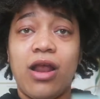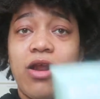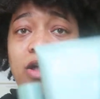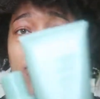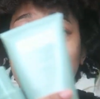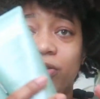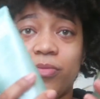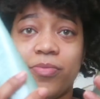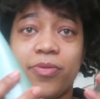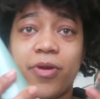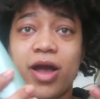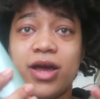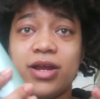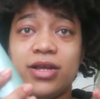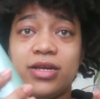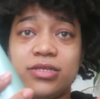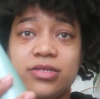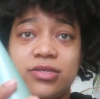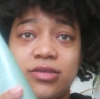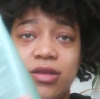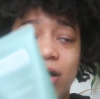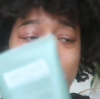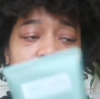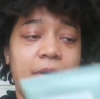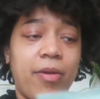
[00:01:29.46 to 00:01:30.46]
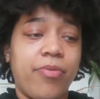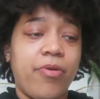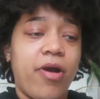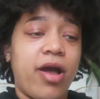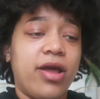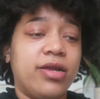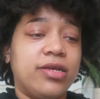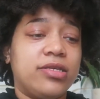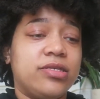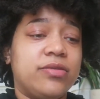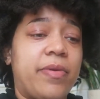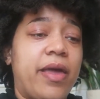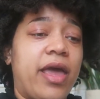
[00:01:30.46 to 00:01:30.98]
all their products and all my
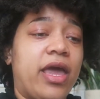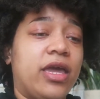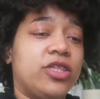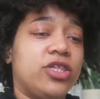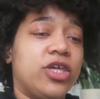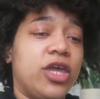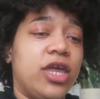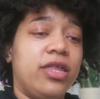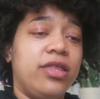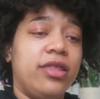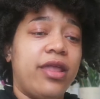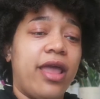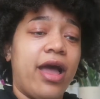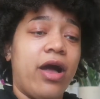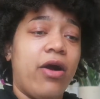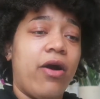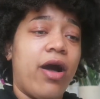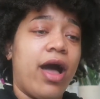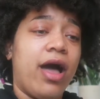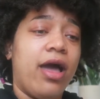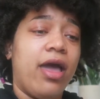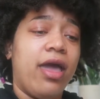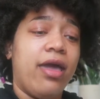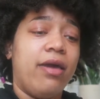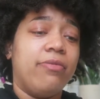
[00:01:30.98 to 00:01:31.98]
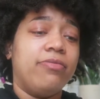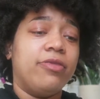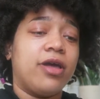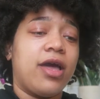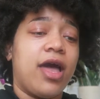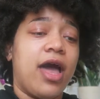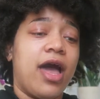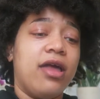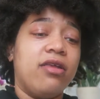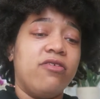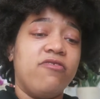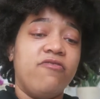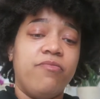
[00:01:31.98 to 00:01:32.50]
products match, and now I am the
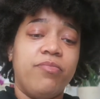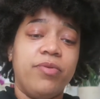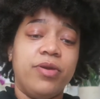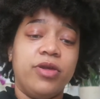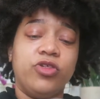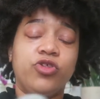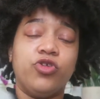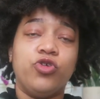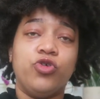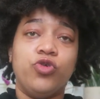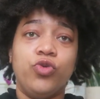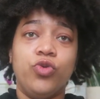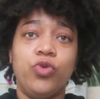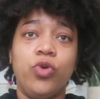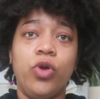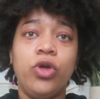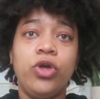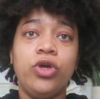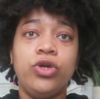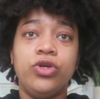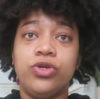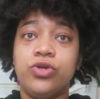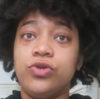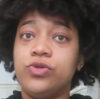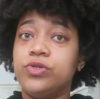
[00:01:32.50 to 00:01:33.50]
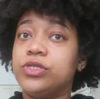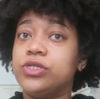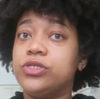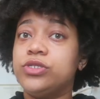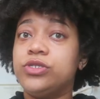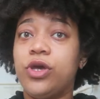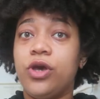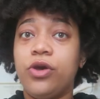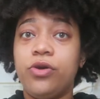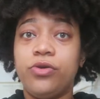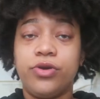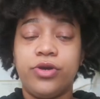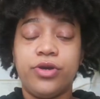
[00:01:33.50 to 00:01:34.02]
kind of bitch who uses
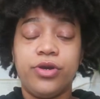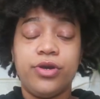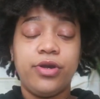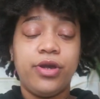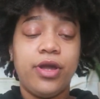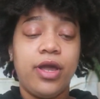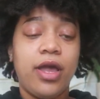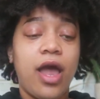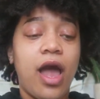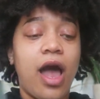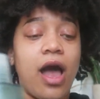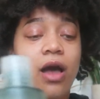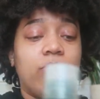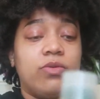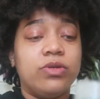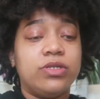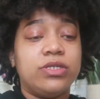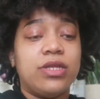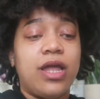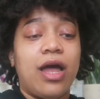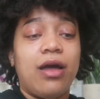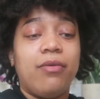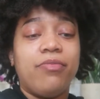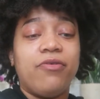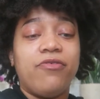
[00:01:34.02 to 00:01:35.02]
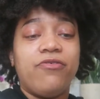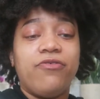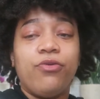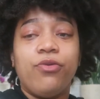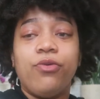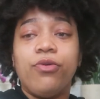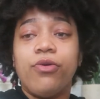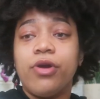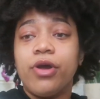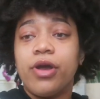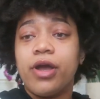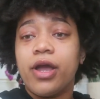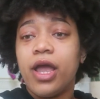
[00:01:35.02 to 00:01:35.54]
toner. I was not
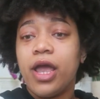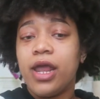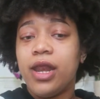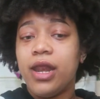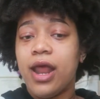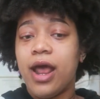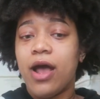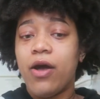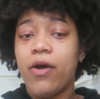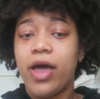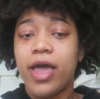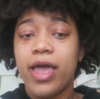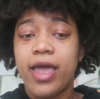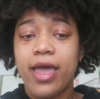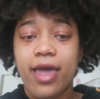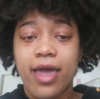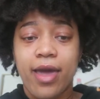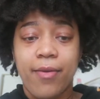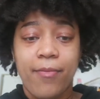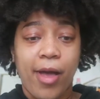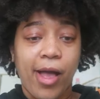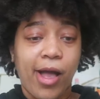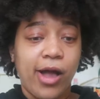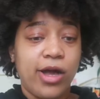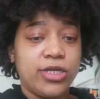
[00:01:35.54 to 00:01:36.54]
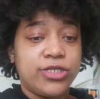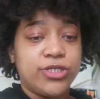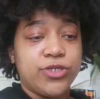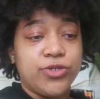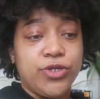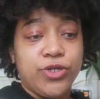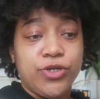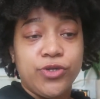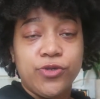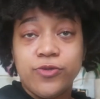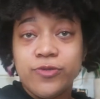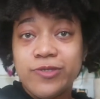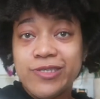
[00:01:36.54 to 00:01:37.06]
before, and now I am. I also
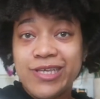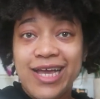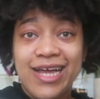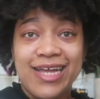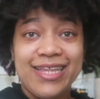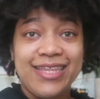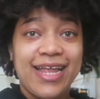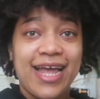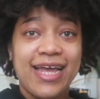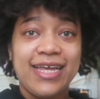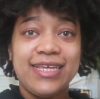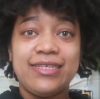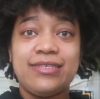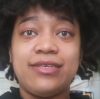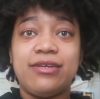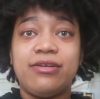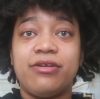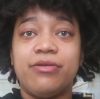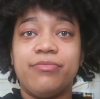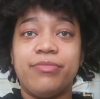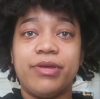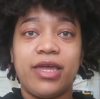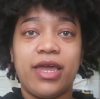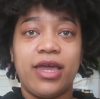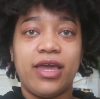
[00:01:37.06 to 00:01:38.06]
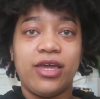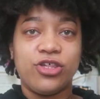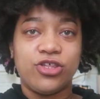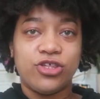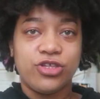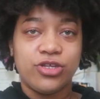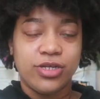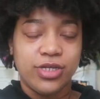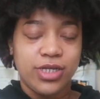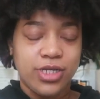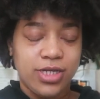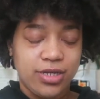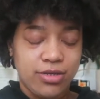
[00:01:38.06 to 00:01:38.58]
use a night serum
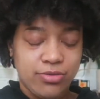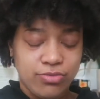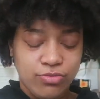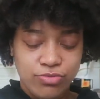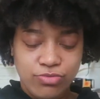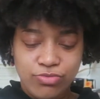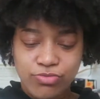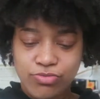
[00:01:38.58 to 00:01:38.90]
occasionally.